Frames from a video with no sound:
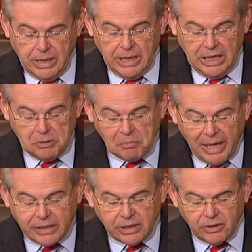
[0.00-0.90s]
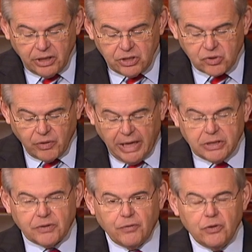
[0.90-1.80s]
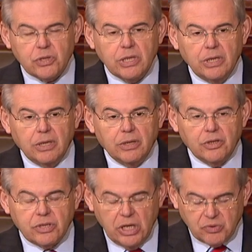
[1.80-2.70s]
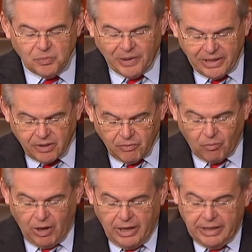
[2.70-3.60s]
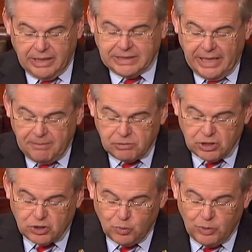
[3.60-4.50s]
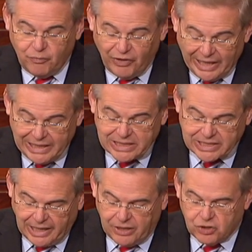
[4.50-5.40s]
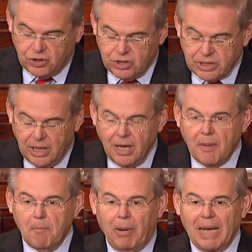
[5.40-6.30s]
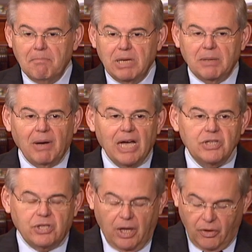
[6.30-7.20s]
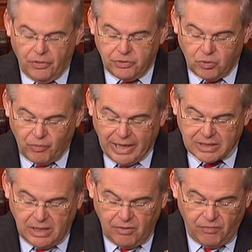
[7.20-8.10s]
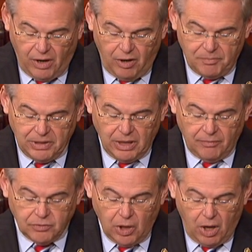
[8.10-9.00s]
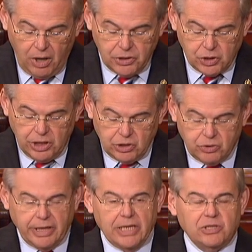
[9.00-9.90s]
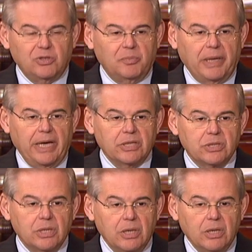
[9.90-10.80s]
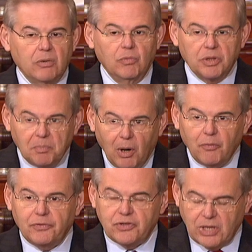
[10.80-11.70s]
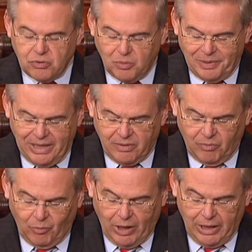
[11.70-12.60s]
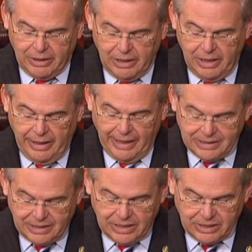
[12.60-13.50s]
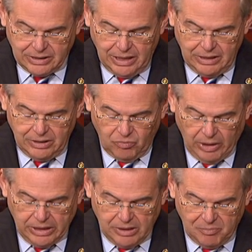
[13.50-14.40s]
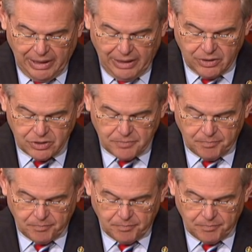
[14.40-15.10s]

In making these transfers, the Central Bank of Iran attempted to evade sanctions by minimizing the direct involvement of large international banks with both the Central Bank of Iran and designated Iranian banks."